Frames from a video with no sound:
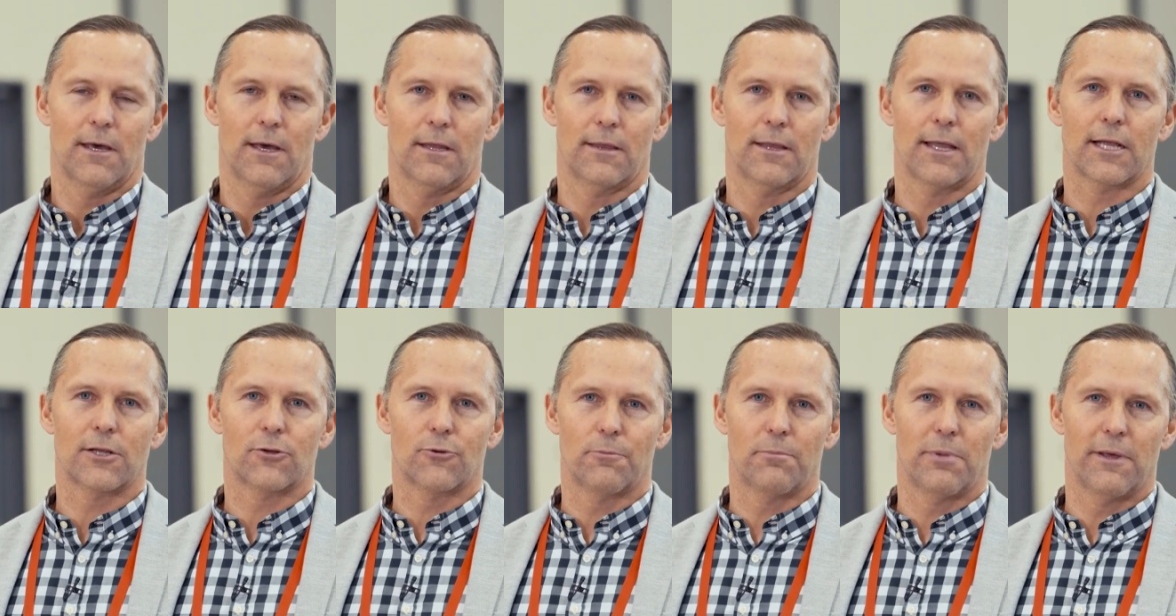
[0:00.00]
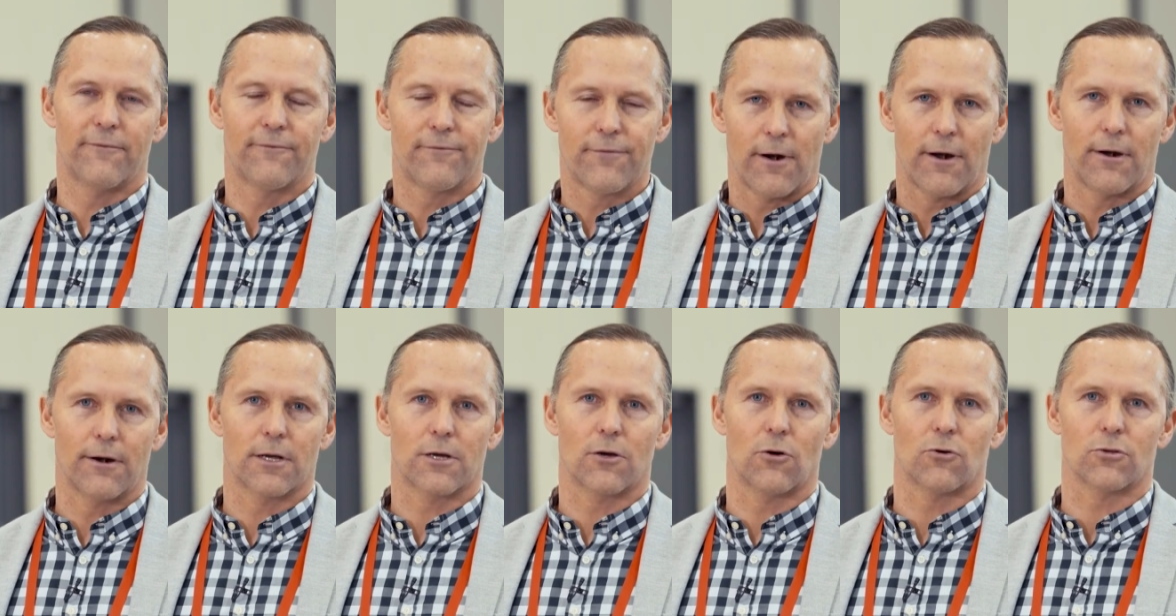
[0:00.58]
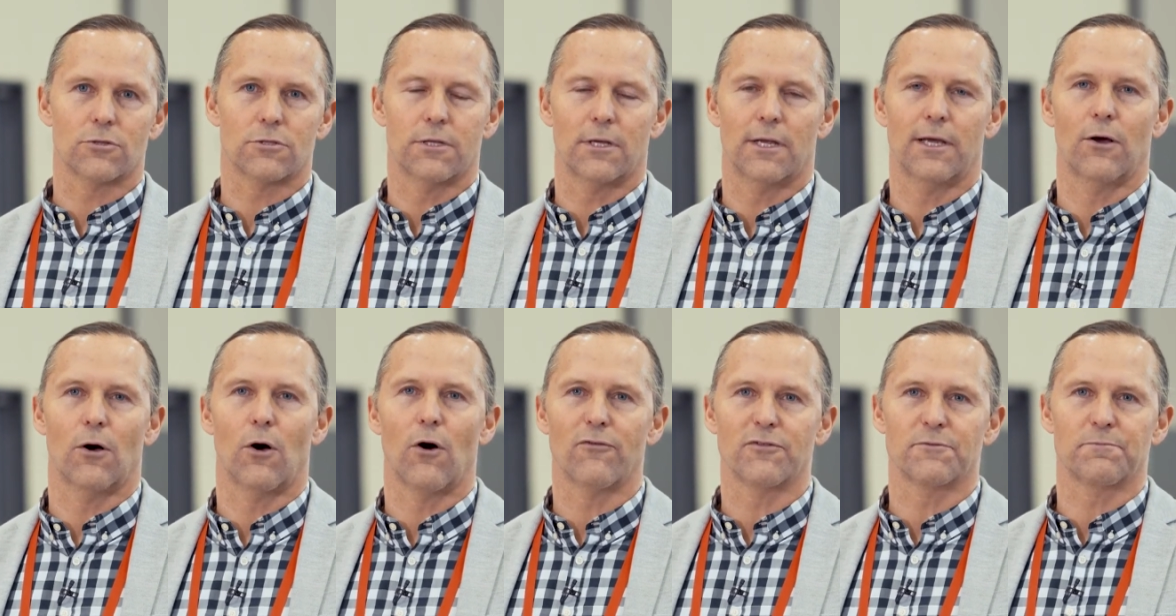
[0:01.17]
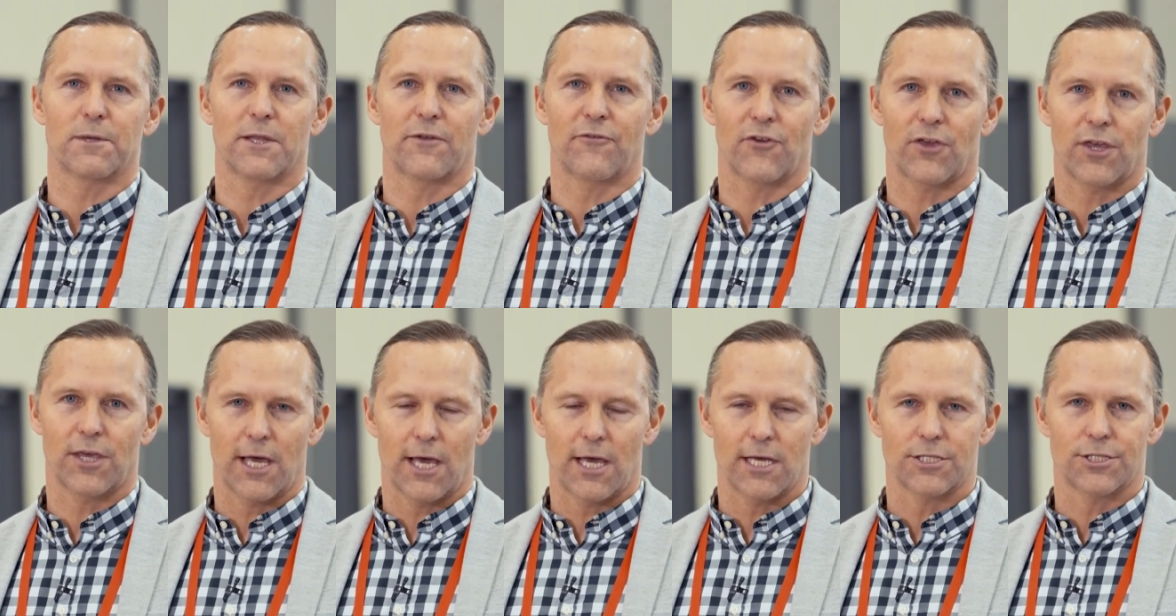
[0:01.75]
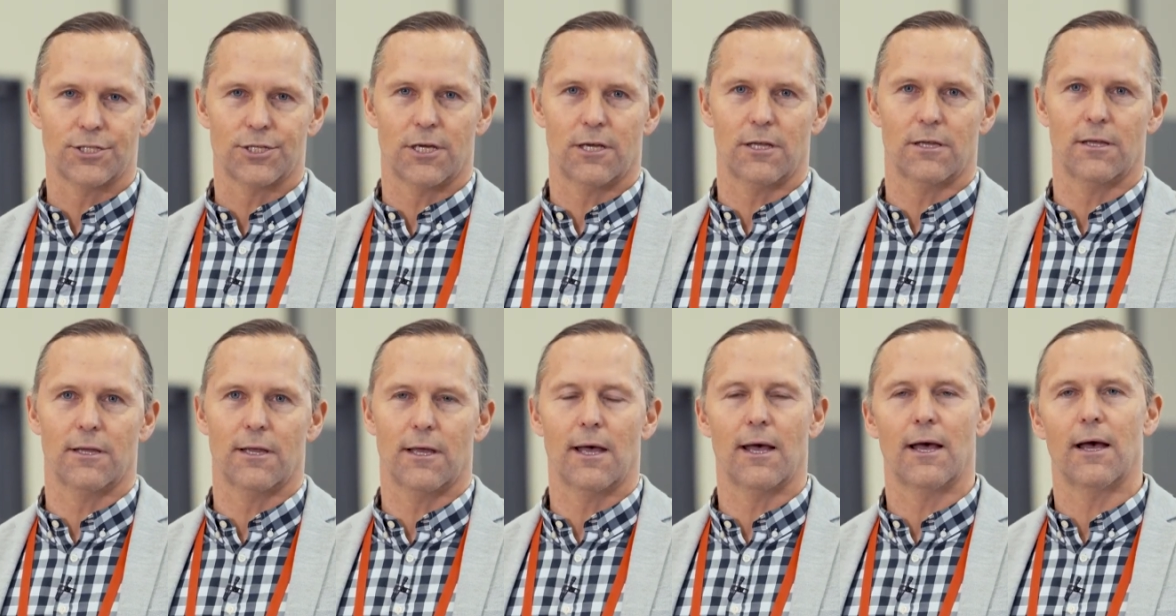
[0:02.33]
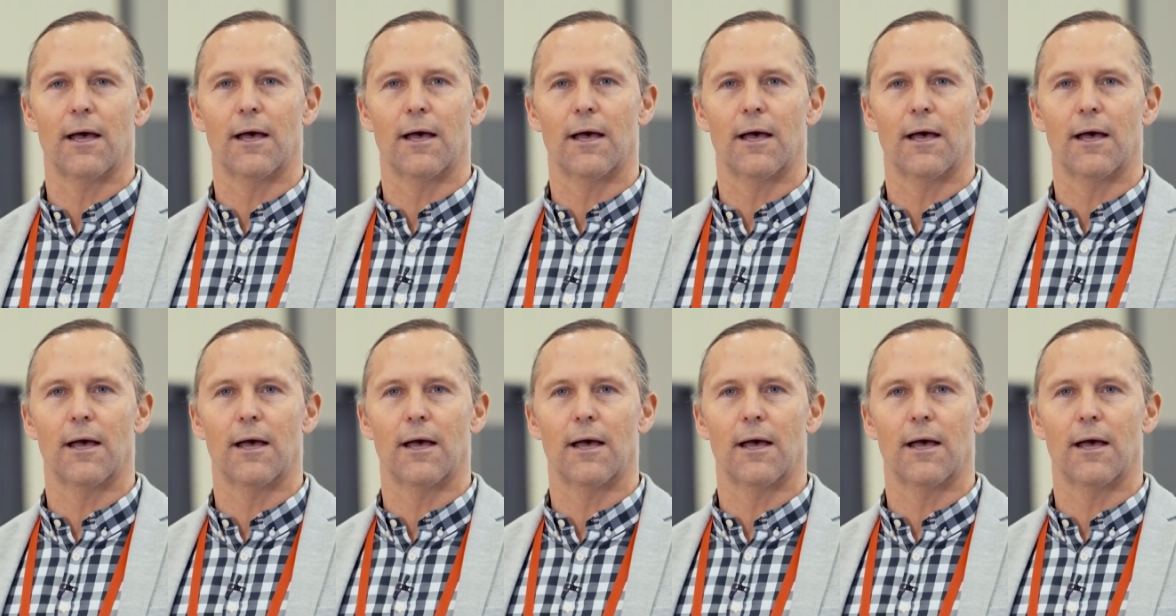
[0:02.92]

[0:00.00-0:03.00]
And that could be very costly off-specification